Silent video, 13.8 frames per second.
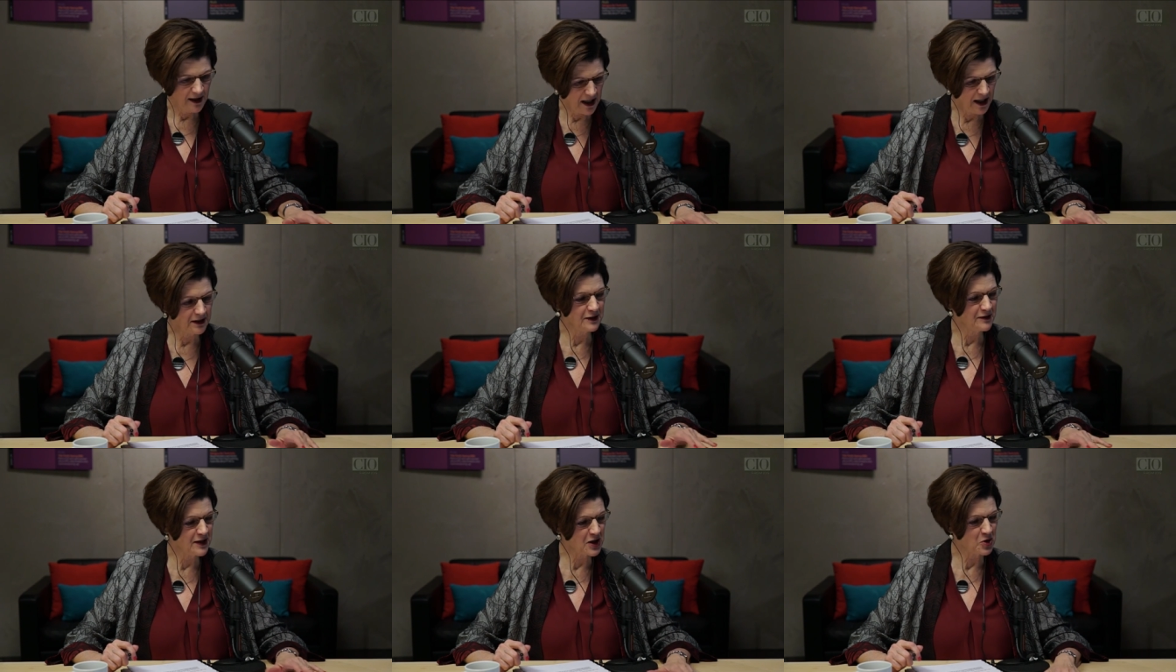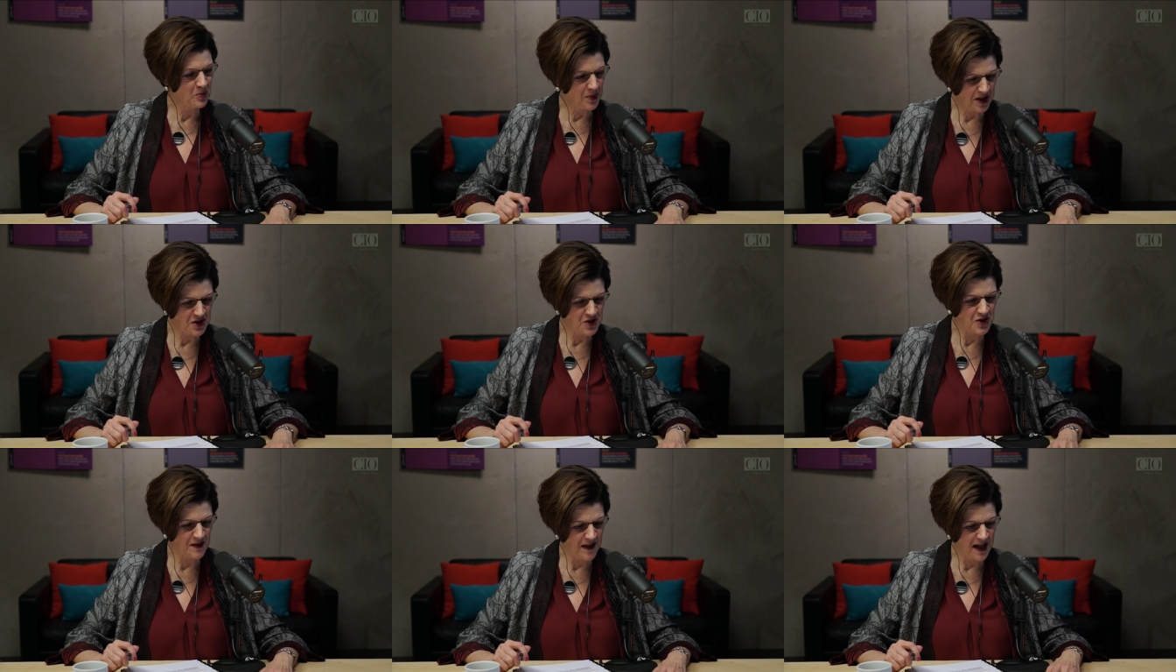elevator
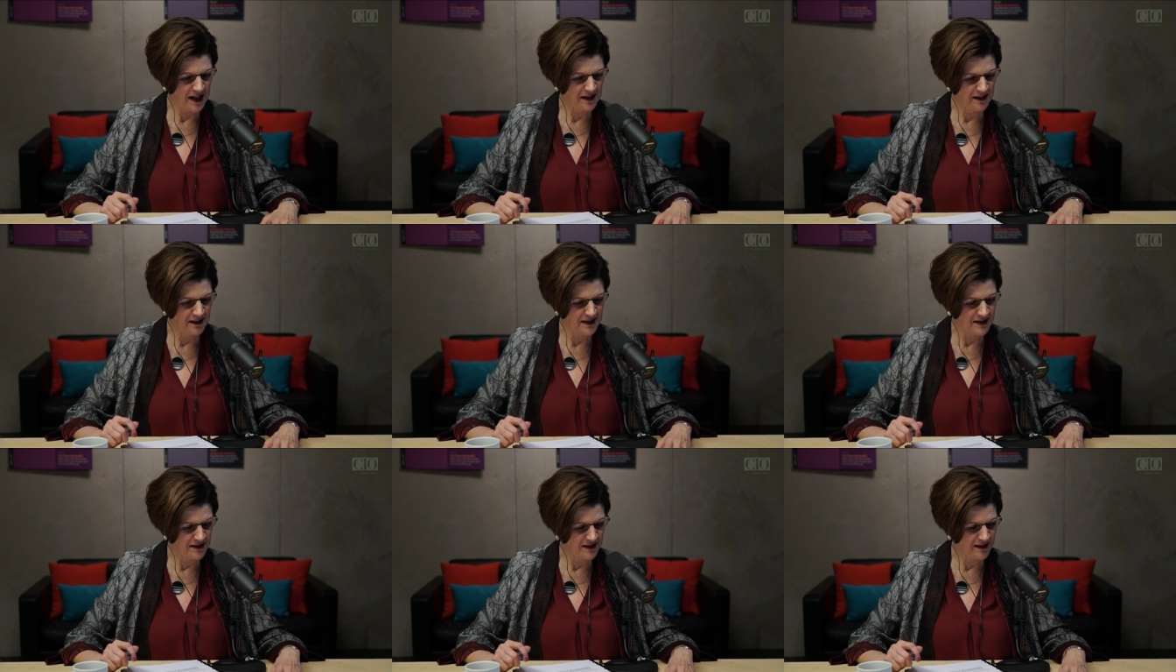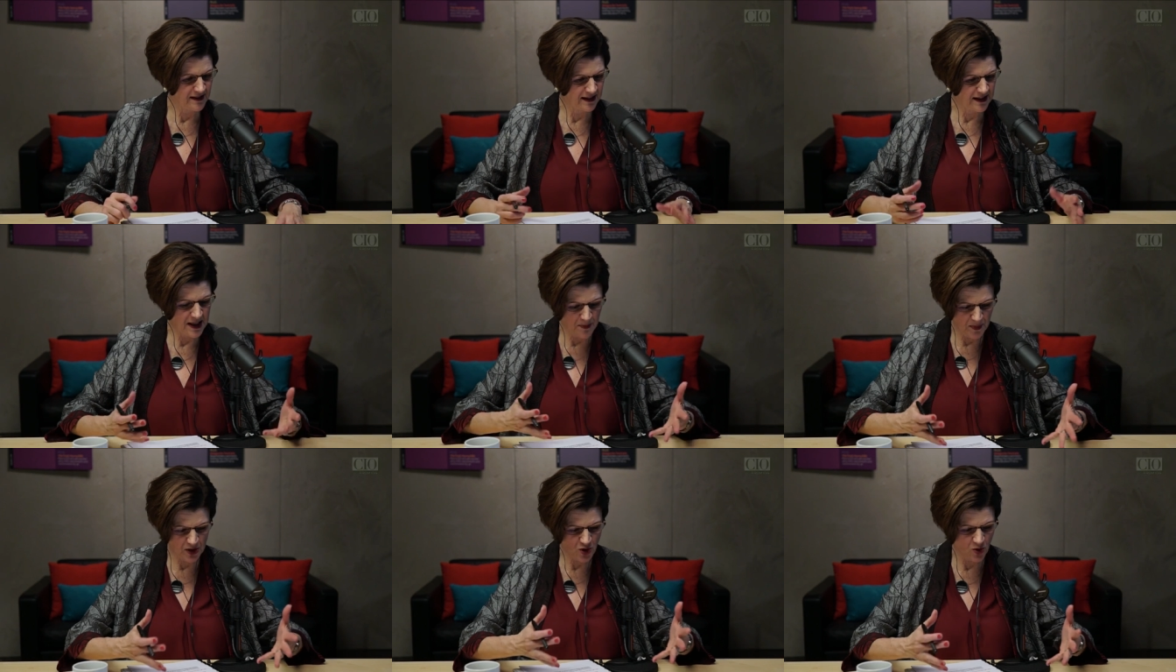pitch, and that and
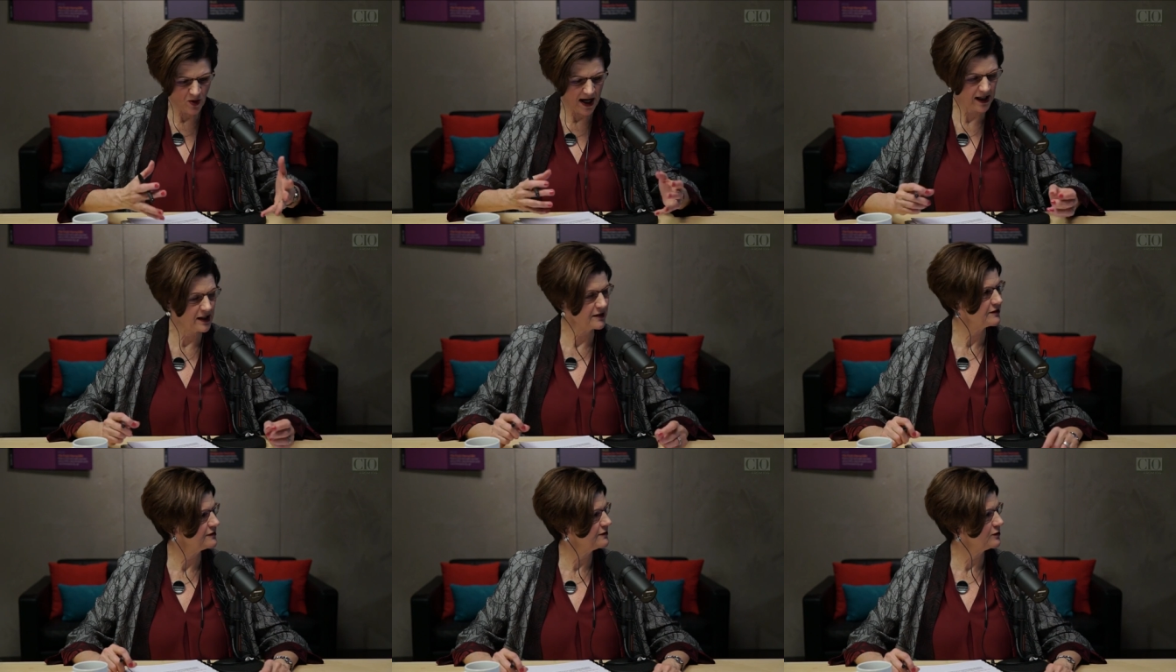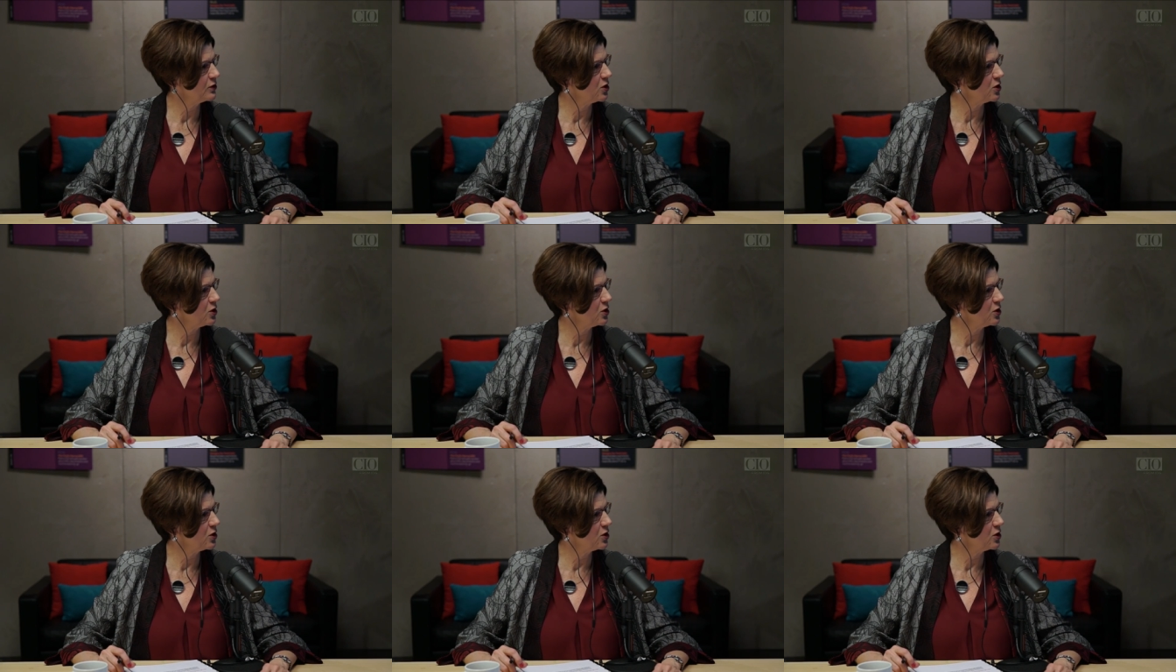keeping track of